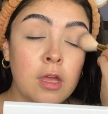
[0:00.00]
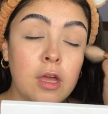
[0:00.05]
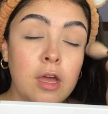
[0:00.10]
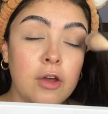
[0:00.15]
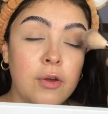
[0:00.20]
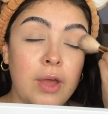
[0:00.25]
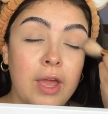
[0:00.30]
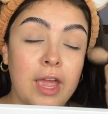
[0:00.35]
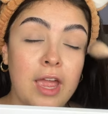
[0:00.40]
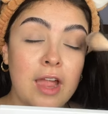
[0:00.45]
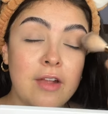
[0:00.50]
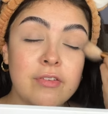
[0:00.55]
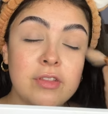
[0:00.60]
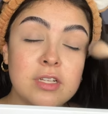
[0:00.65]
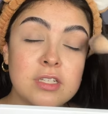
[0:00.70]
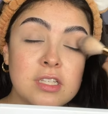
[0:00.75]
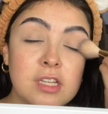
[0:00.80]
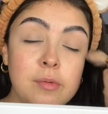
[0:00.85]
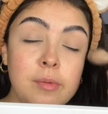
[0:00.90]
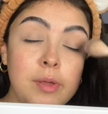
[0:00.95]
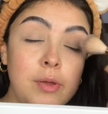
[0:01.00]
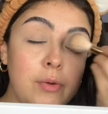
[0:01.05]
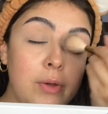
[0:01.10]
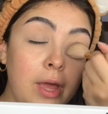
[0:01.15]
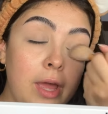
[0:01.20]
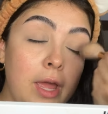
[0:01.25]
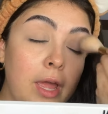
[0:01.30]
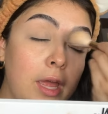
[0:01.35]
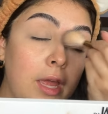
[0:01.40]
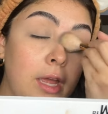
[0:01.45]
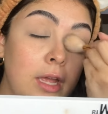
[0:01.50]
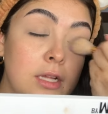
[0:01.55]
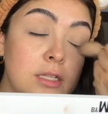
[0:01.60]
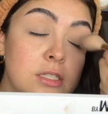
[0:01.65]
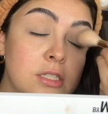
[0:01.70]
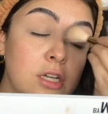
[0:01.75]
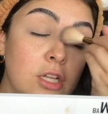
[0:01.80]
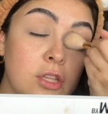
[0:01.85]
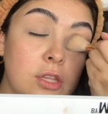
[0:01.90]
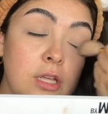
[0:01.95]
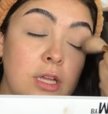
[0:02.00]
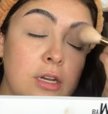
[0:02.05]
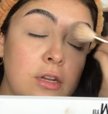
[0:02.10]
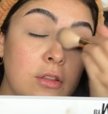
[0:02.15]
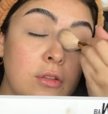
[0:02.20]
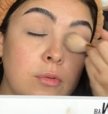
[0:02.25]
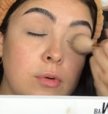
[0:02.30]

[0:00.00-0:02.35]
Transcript: Okay, everything's gonna be okay. It's not the end of the